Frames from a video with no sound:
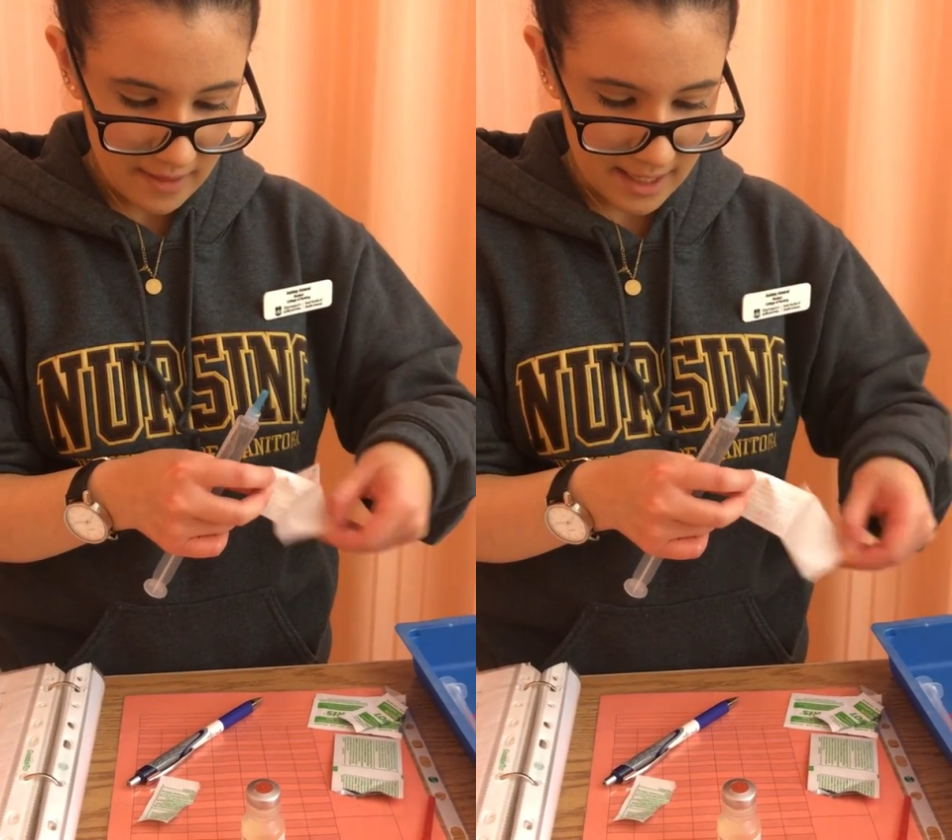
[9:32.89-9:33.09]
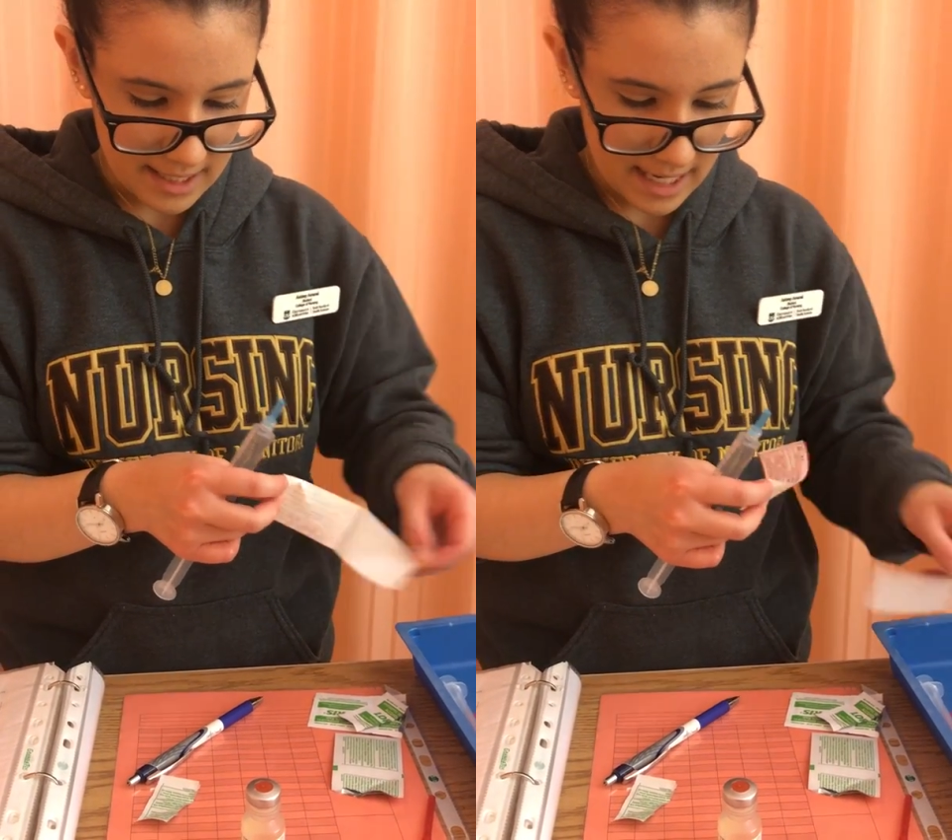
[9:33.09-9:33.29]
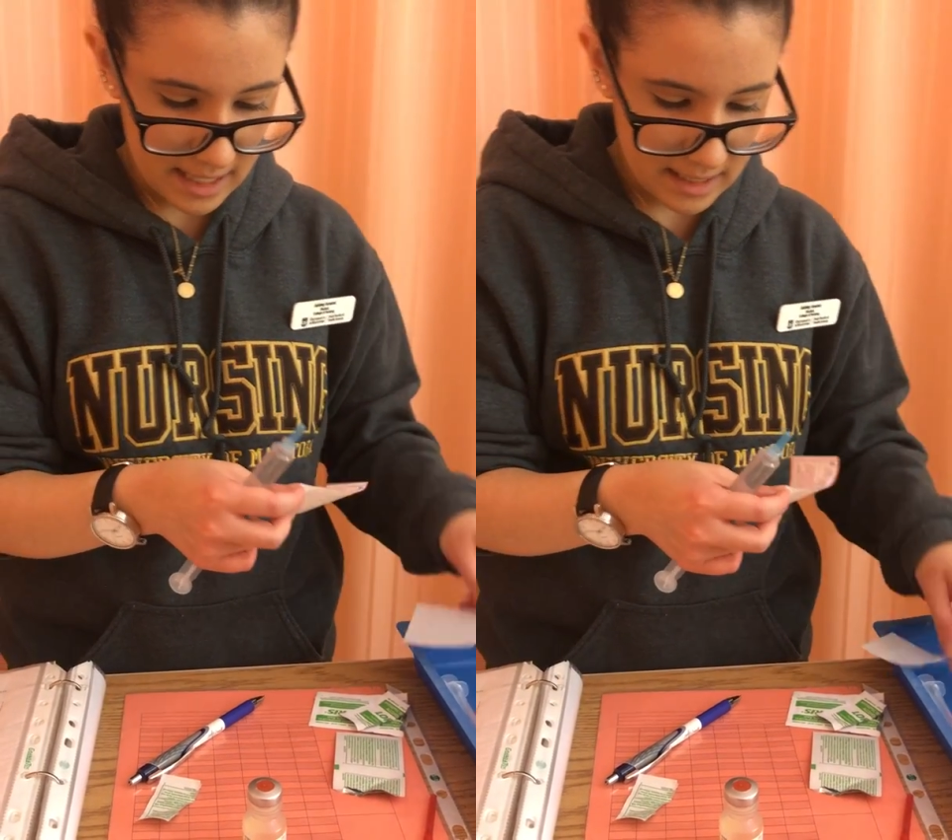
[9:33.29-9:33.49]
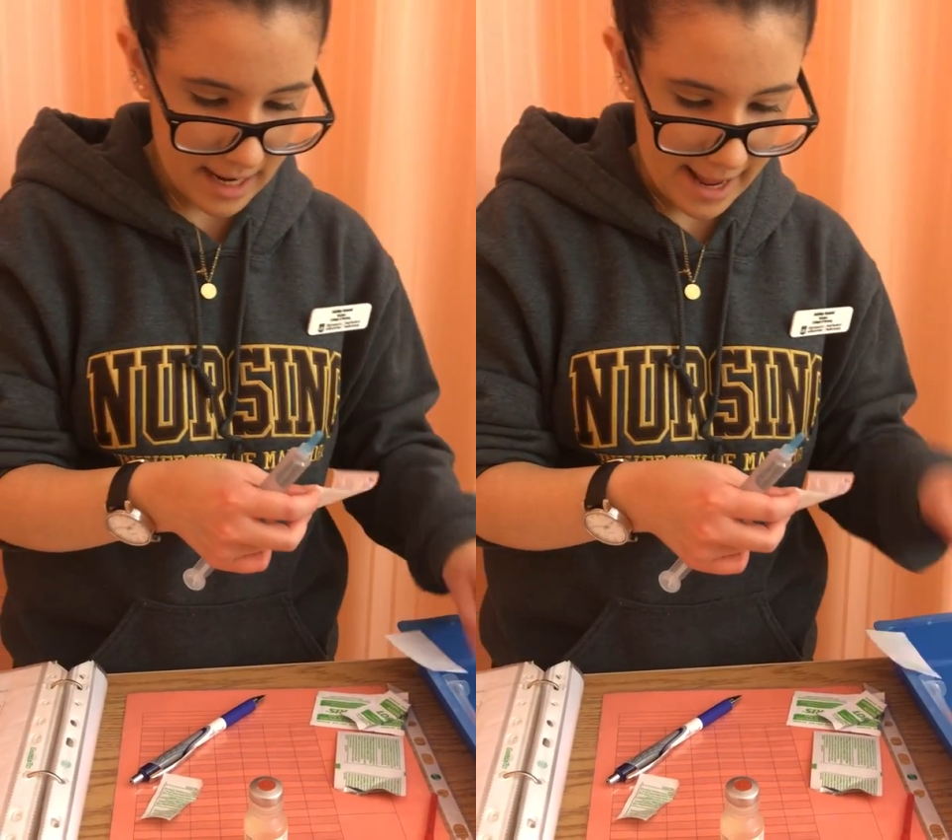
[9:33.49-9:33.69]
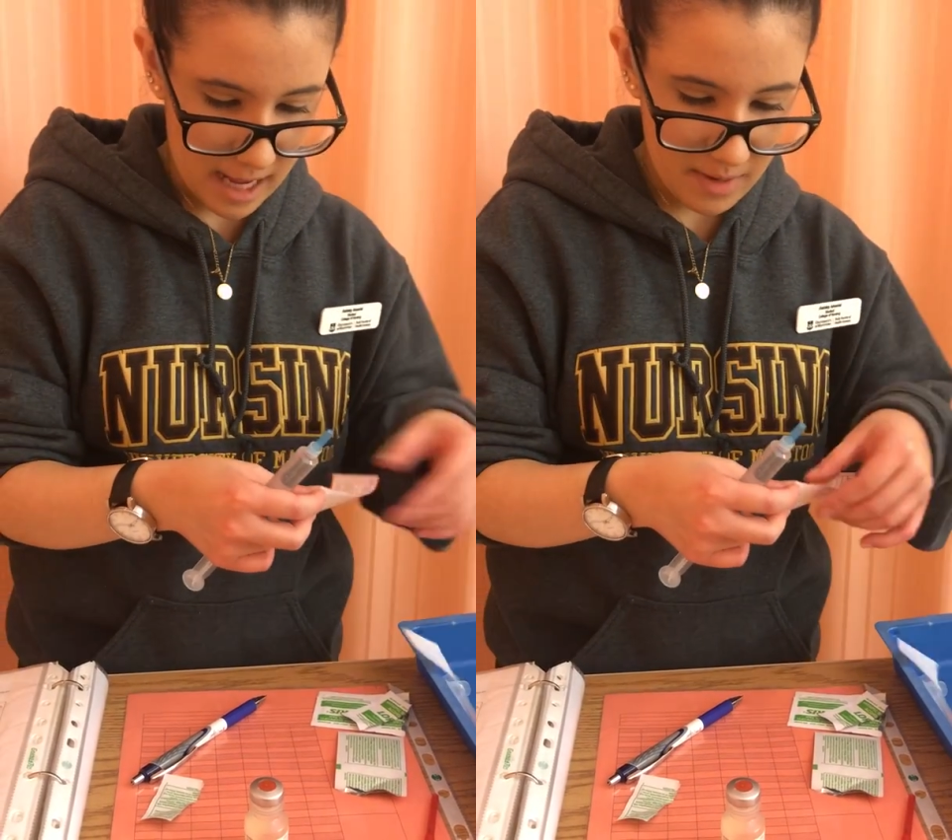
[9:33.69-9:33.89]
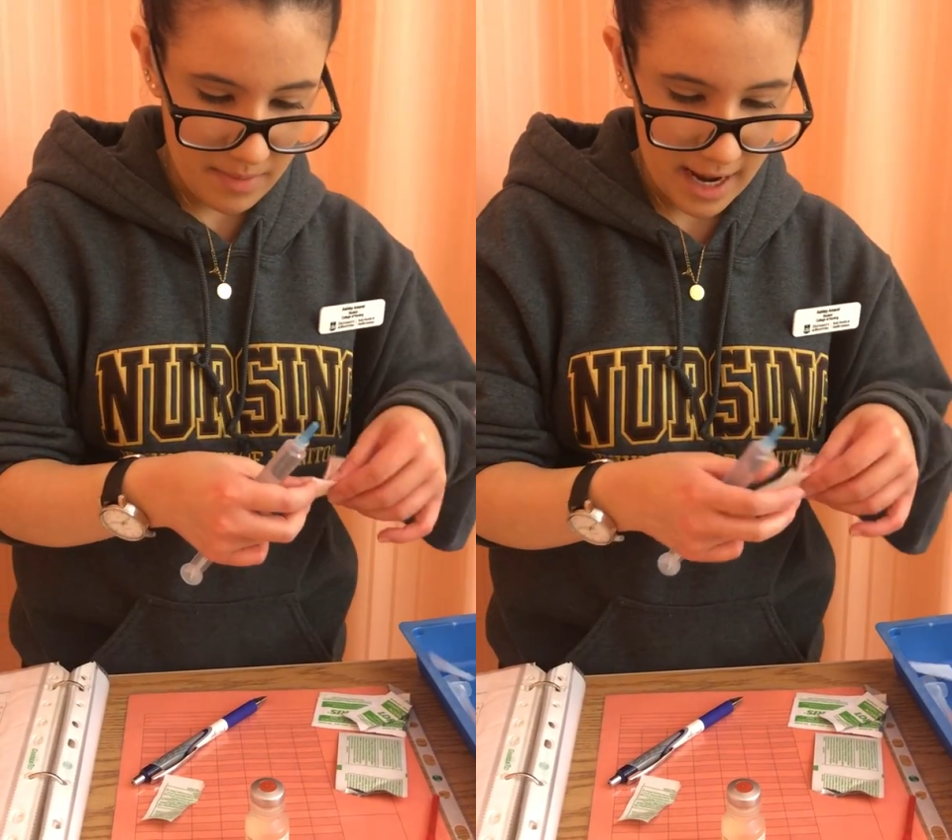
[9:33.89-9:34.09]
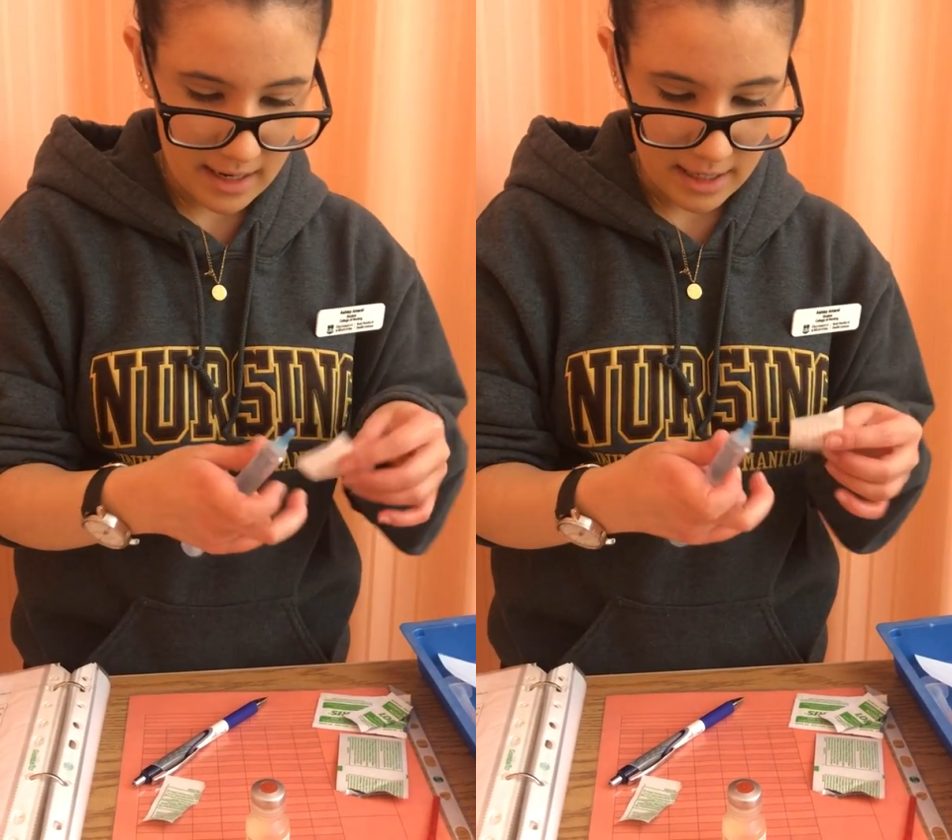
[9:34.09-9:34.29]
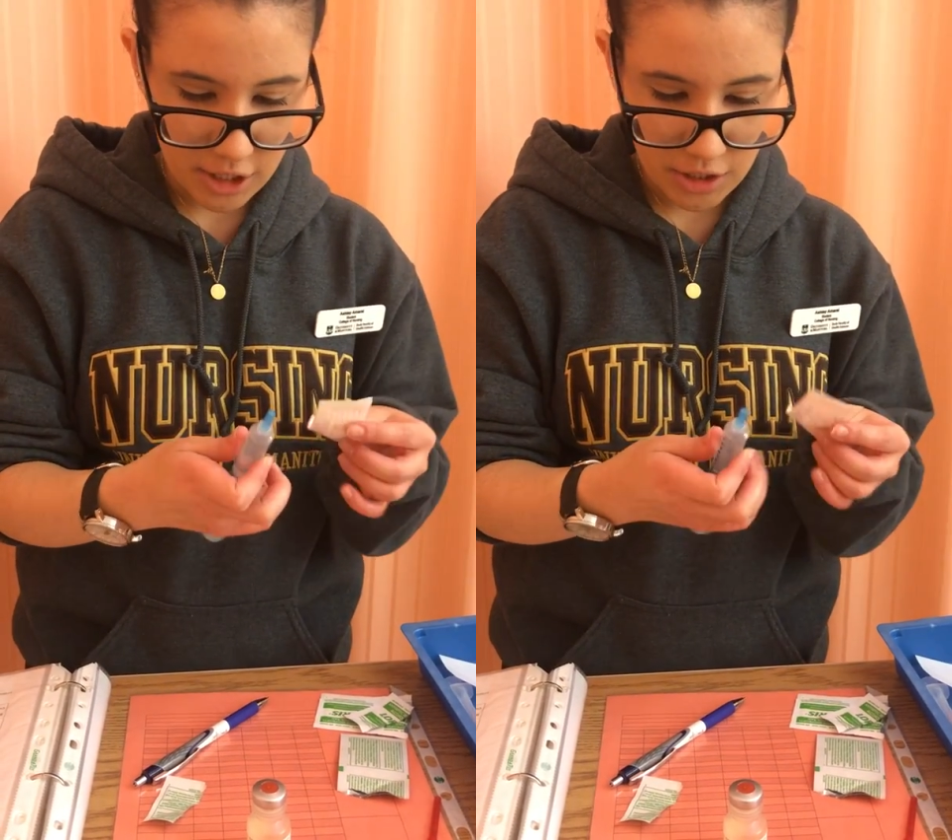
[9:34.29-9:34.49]
The date, time, and my
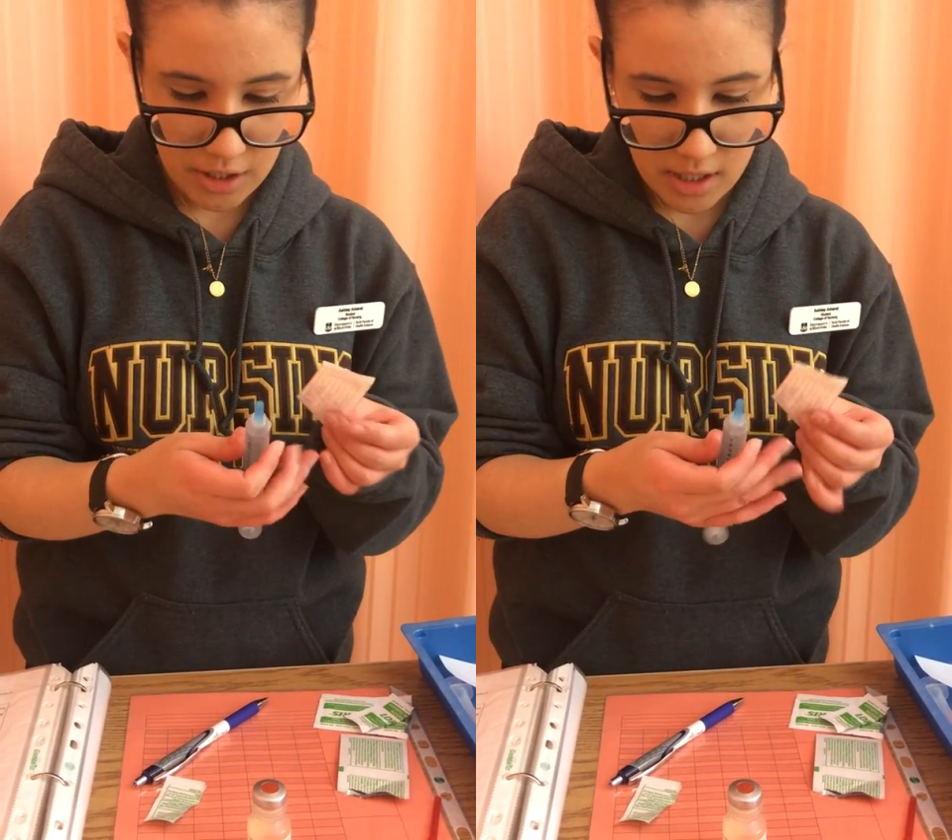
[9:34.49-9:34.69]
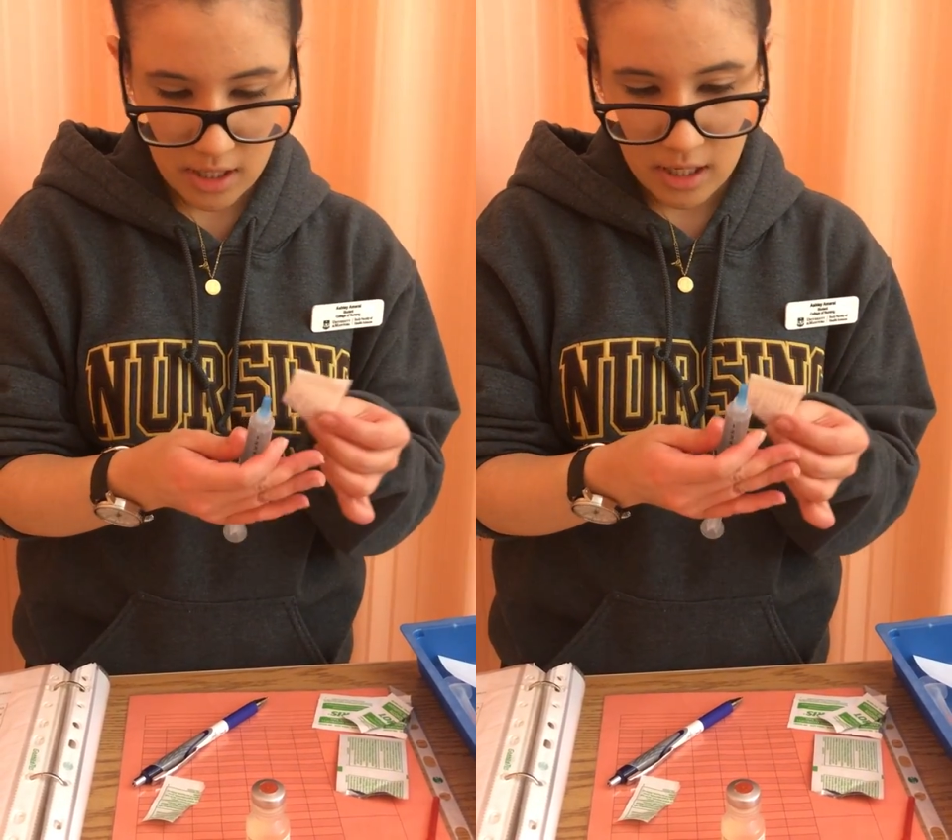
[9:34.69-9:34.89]
initial.